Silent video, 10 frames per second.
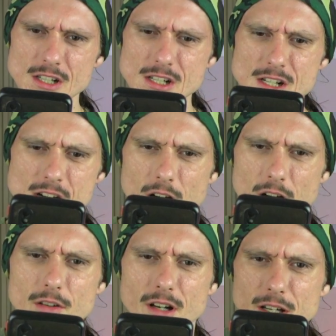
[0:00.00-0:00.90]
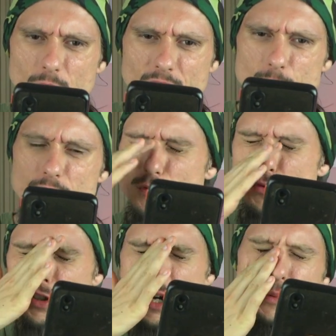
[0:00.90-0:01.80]
Alright, what can we do?
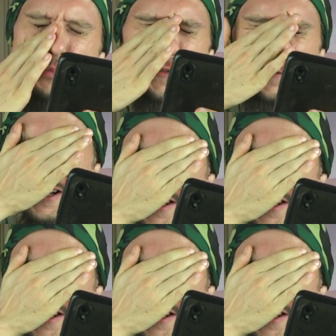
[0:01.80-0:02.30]
You gotta be fucking